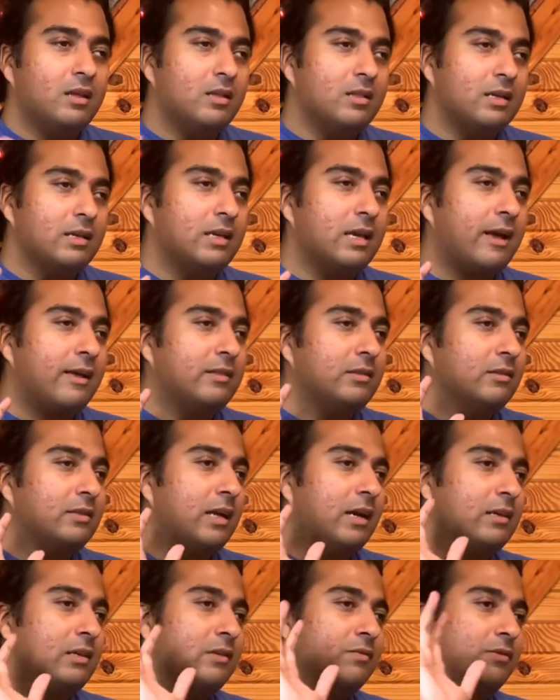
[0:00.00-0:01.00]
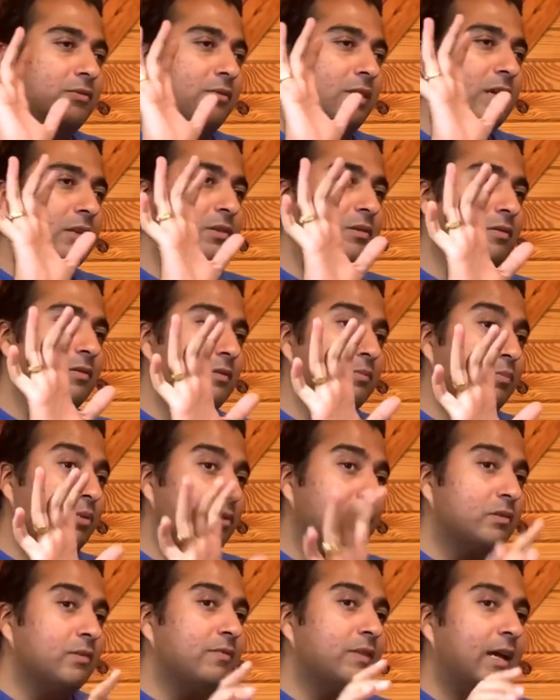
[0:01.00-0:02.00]
And then get, that gives rise to the
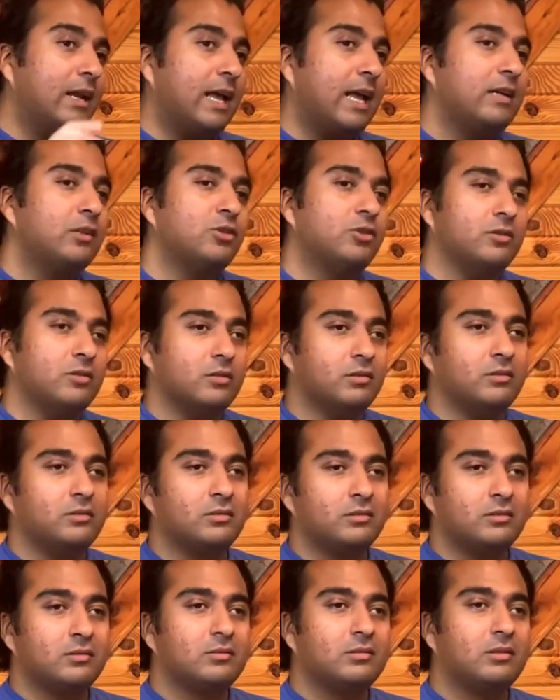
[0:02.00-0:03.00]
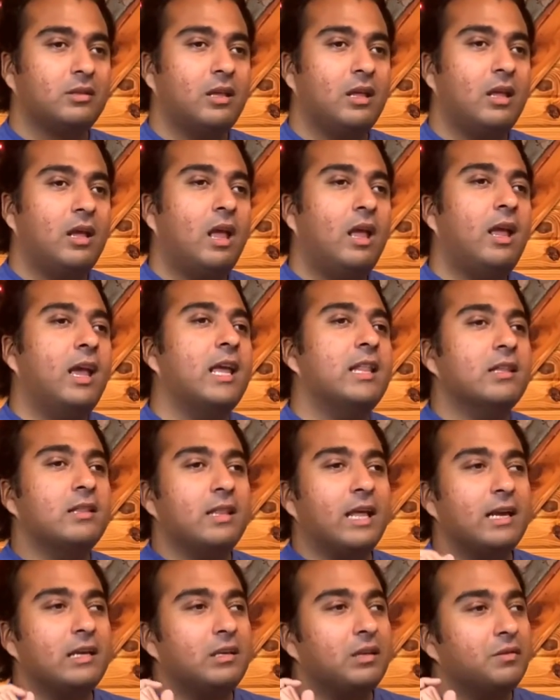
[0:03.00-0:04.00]
birth of that action. And
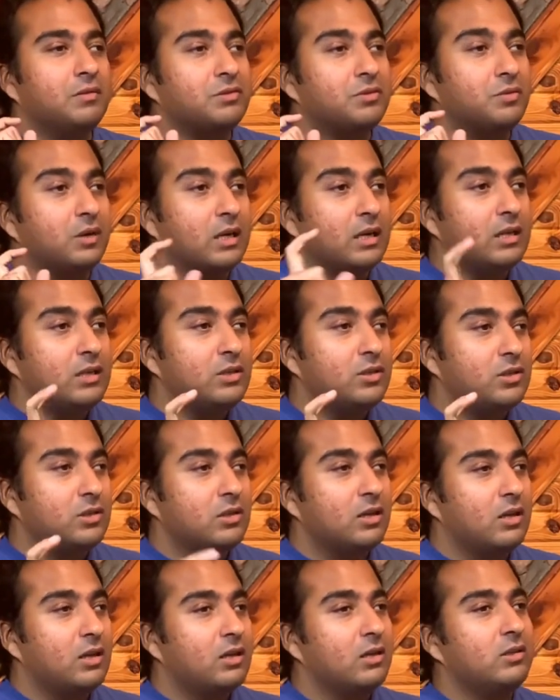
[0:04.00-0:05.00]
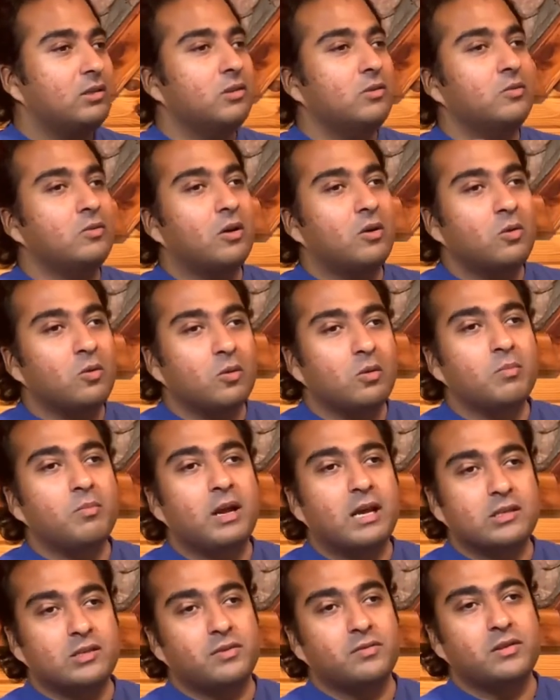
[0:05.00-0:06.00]
then that gives rise to the whole
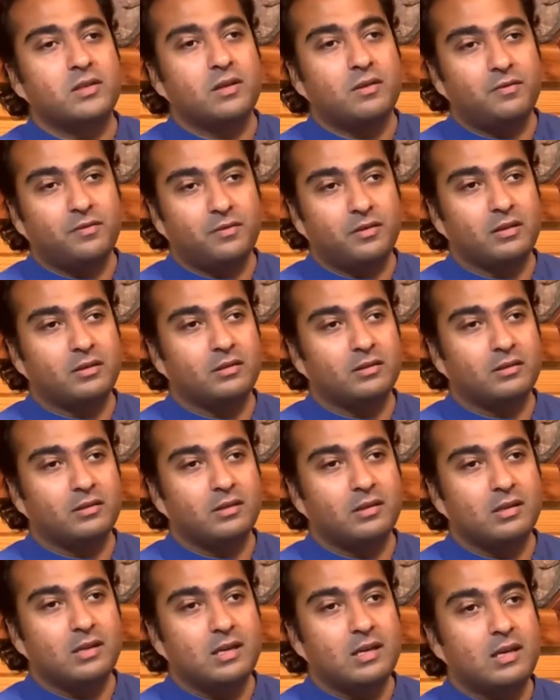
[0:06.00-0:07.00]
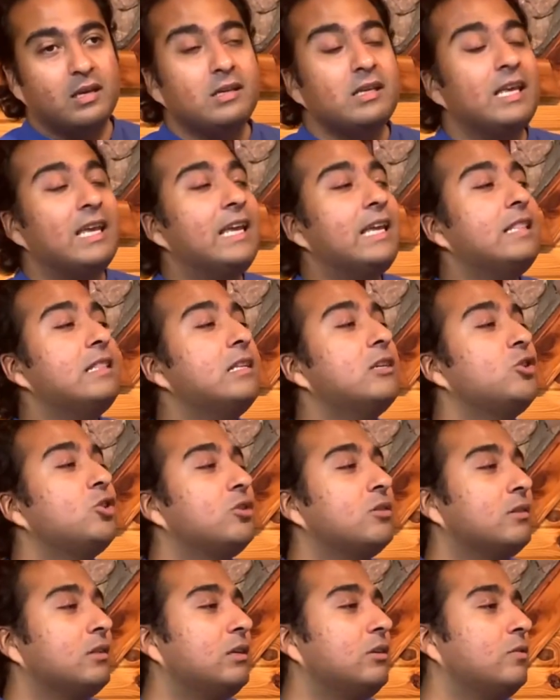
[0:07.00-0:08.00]
mass of suffering.
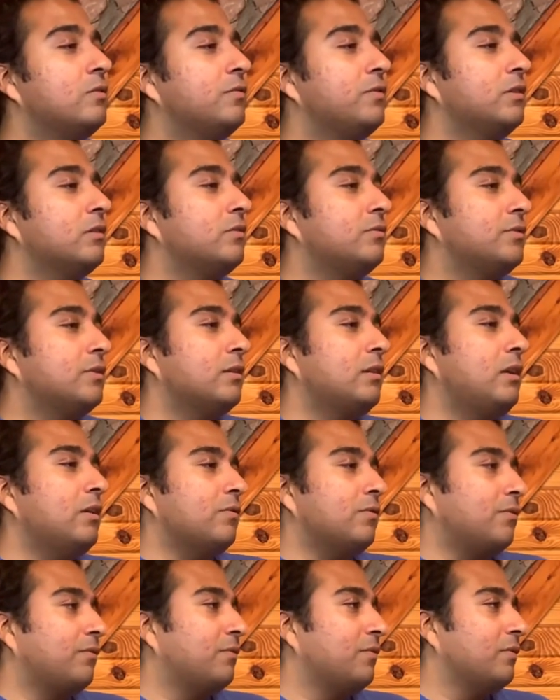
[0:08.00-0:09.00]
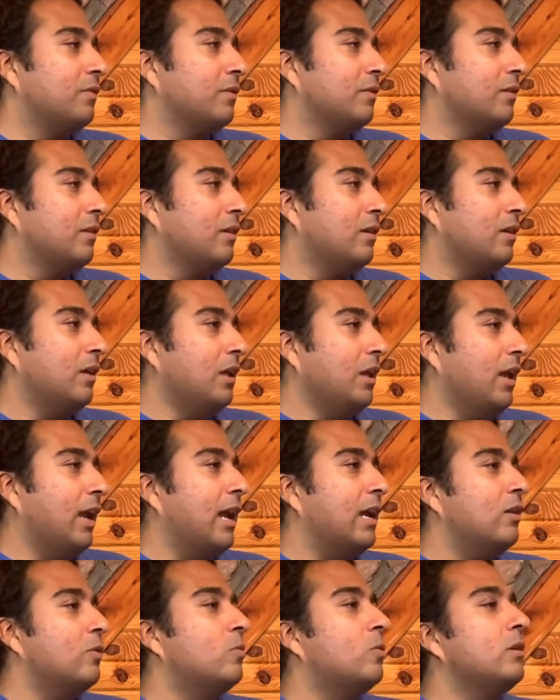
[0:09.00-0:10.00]
Initially, you feel relief.
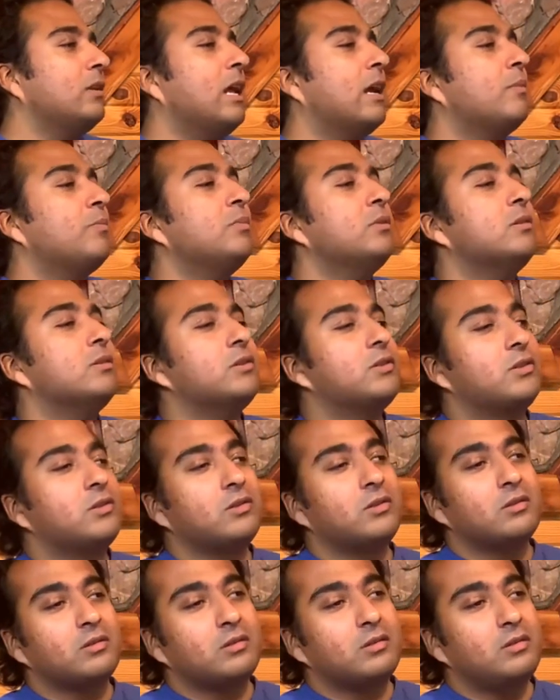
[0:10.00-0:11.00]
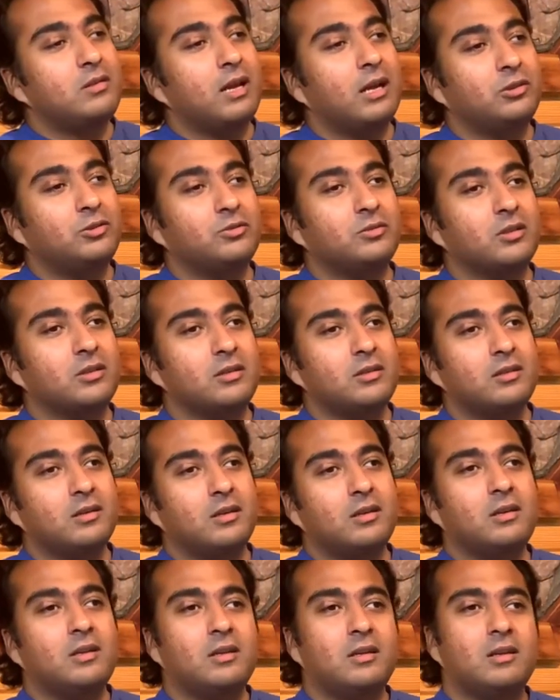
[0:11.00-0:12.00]
And what happens naturally?
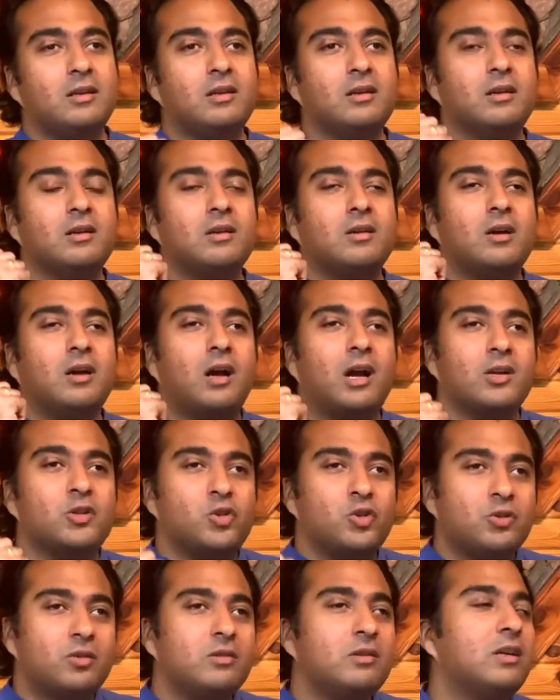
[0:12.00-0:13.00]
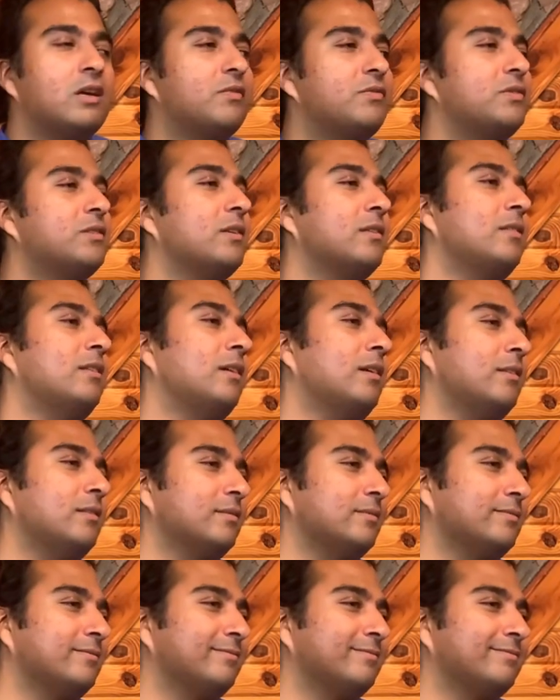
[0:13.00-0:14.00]
I shouldn't have said that.